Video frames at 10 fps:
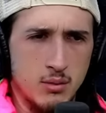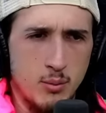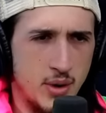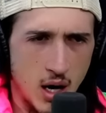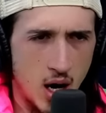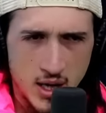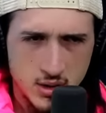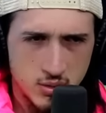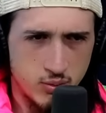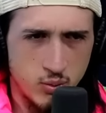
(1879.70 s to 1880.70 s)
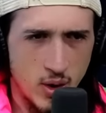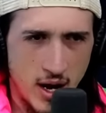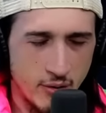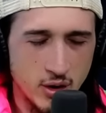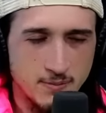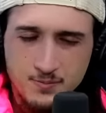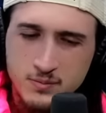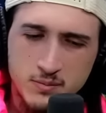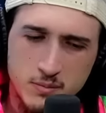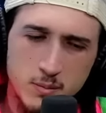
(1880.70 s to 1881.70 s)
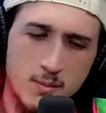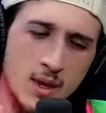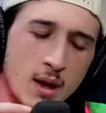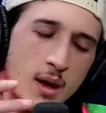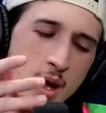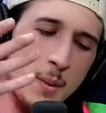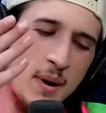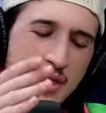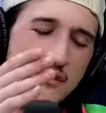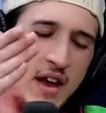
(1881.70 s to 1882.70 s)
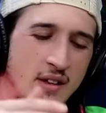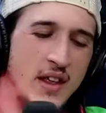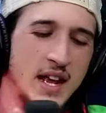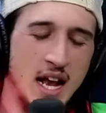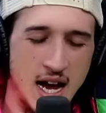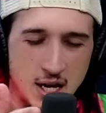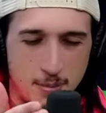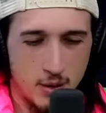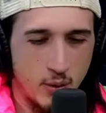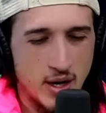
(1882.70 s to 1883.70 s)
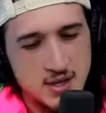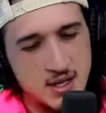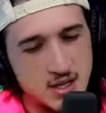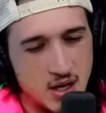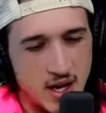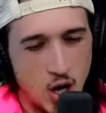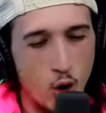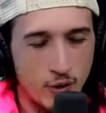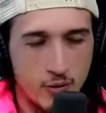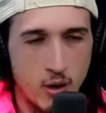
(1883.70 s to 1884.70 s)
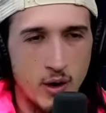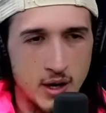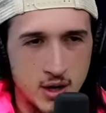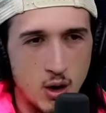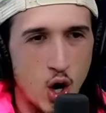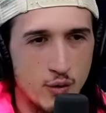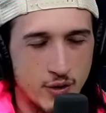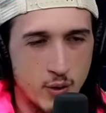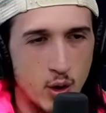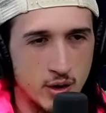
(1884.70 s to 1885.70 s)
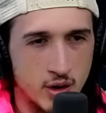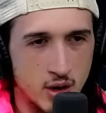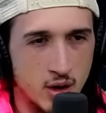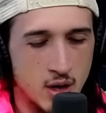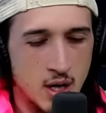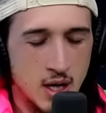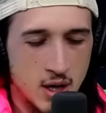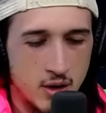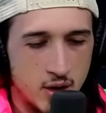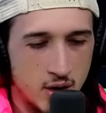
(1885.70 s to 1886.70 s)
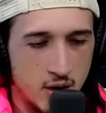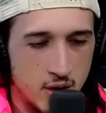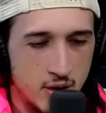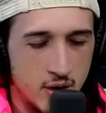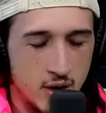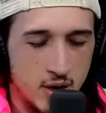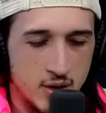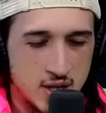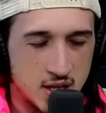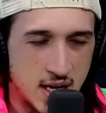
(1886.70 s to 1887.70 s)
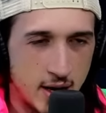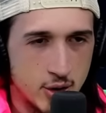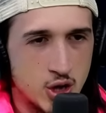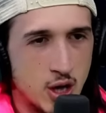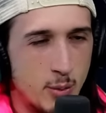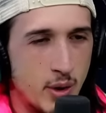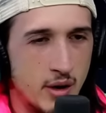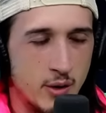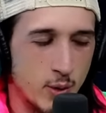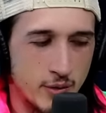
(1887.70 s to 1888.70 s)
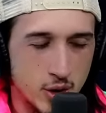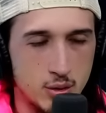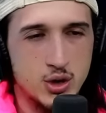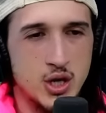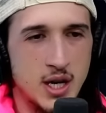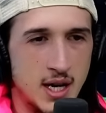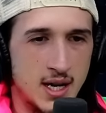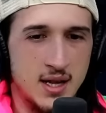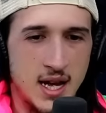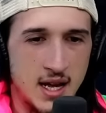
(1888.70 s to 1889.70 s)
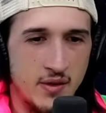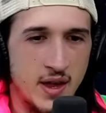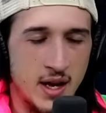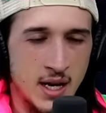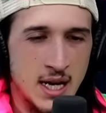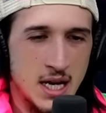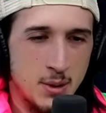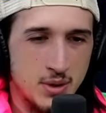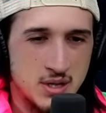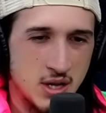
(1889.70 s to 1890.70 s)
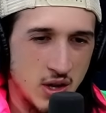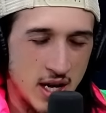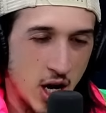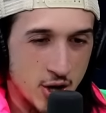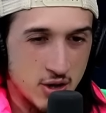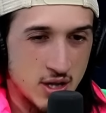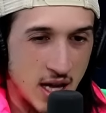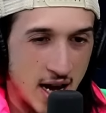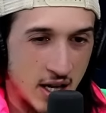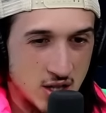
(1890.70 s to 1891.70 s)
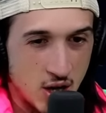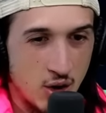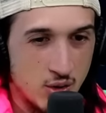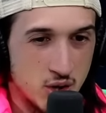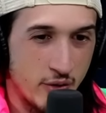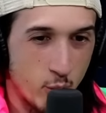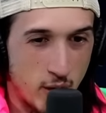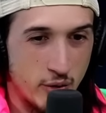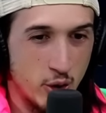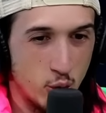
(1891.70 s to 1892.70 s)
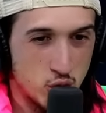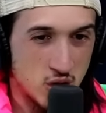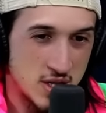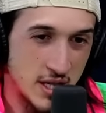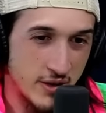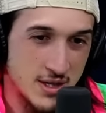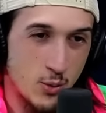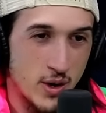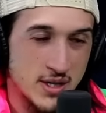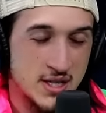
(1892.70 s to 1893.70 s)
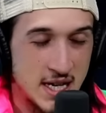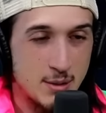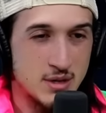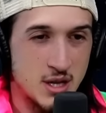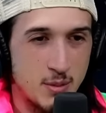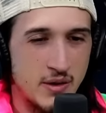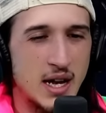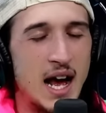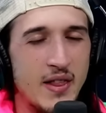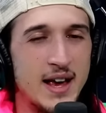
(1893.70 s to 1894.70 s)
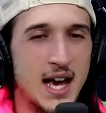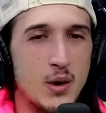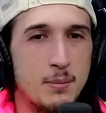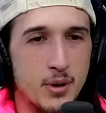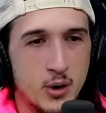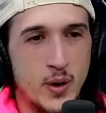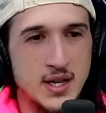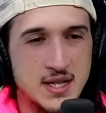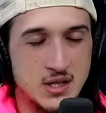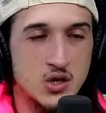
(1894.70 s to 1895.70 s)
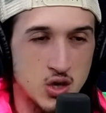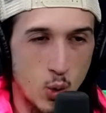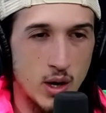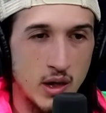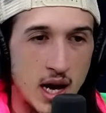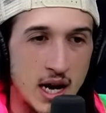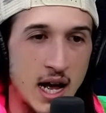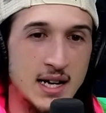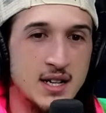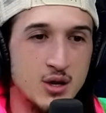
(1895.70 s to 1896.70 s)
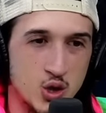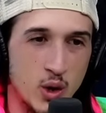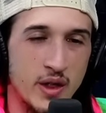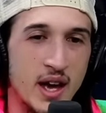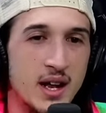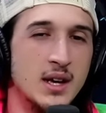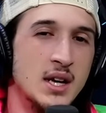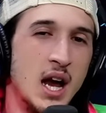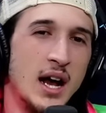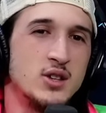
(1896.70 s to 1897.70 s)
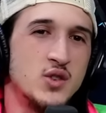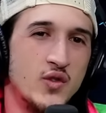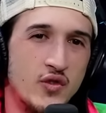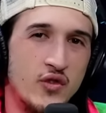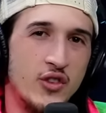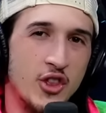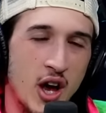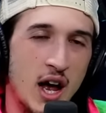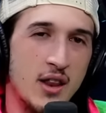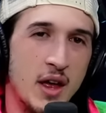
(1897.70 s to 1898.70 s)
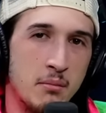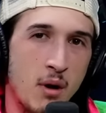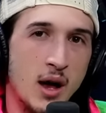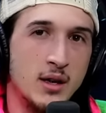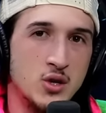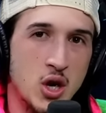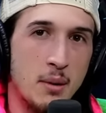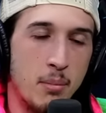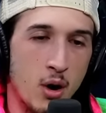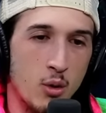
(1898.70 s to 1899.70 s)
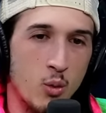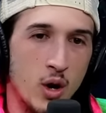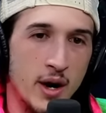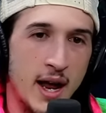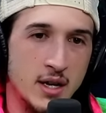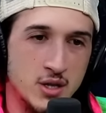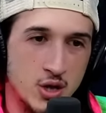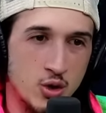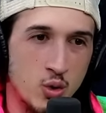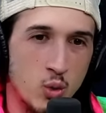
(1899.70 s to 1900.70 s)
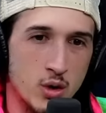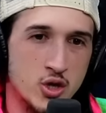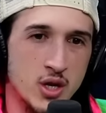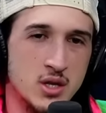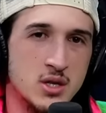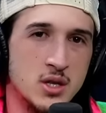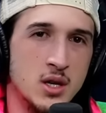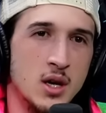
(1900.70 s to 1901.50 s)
beyond whatever yeah but the fact that it kind of progressed into like overthrowing you know overthrowing the the the the dictatorship and the revolution and and then but still like underlying tones of the revolution still isn't what it seems to be like i like how it progressed as a storyline i did enjoy that i just thought that Mockingjay Part One and Two were just